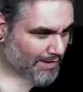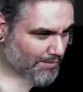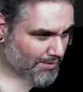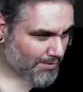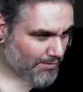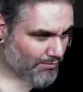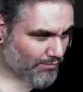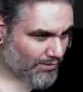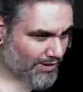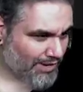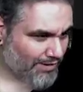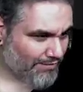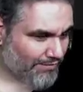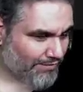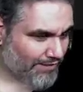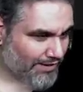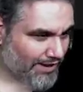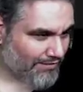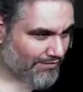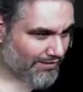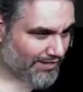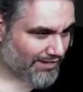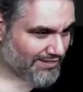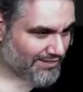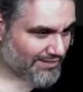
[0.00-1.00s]
a I mean, million. we have
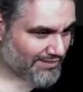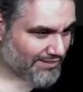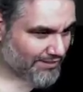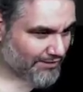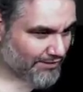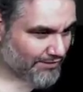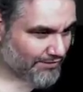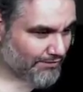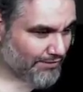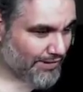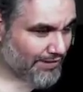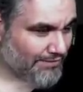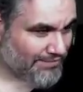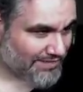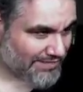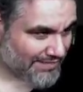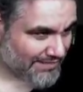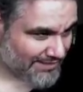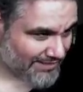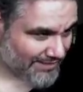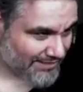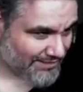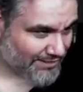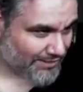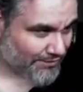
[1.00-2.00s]
five lands to their... We have
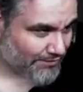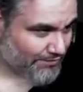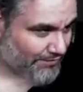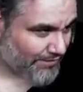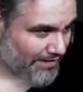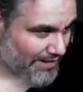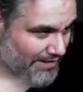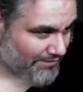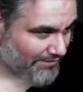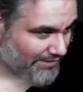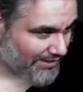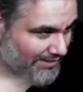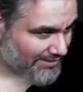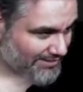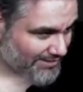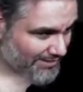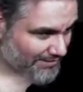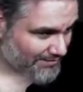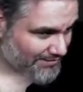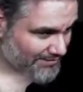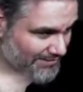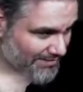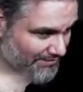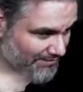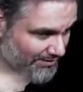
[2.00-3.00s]
six lands to their five lands. They
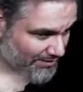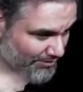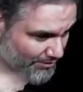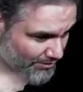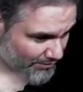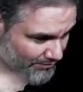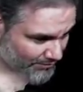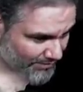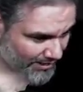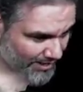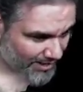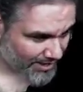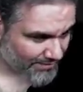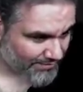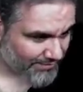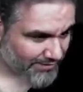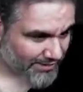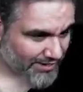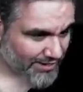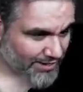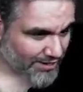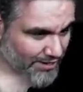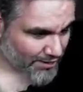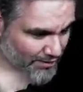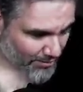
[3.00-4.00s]
have seven to our five.
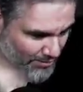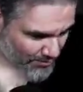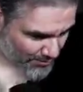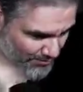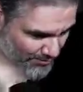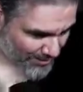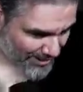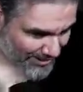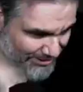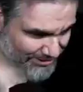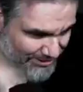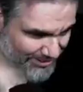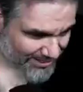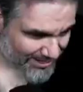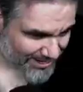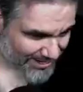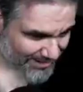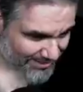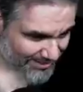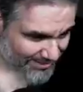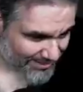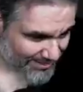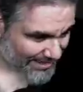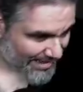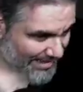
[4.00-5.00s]
We're actually
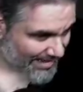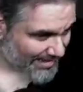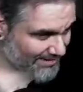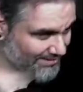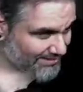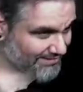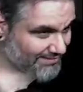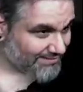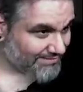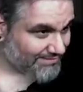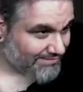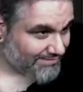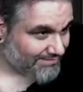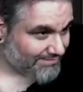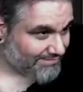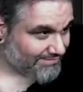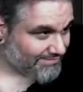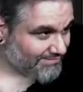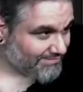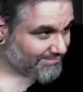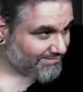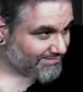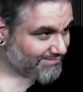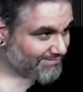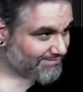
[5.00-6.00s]
not that...
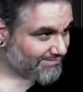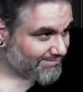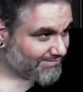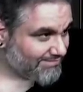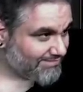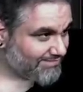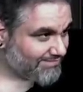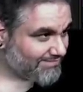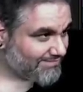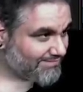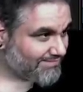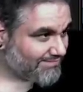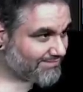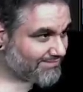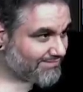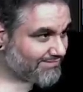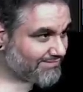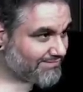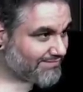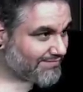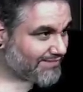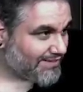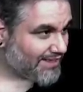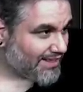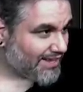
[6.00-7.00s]
Yeah, we're not super far
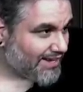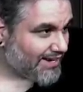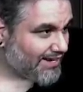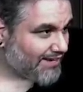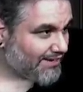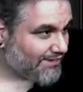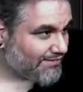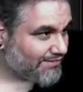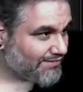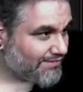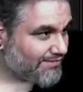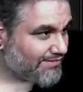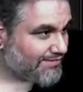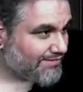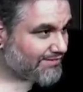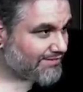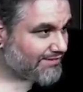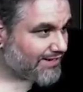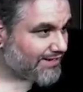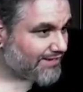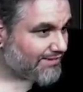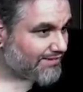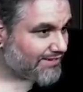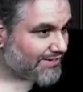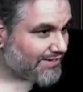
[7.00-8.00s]
behind. That out
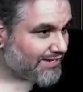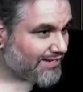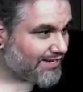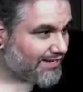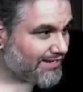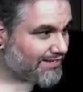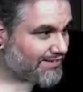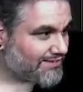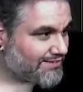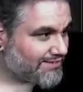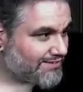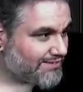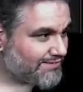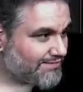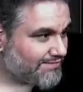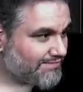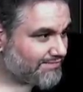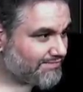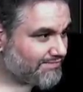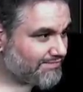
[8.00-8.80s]
outclassed.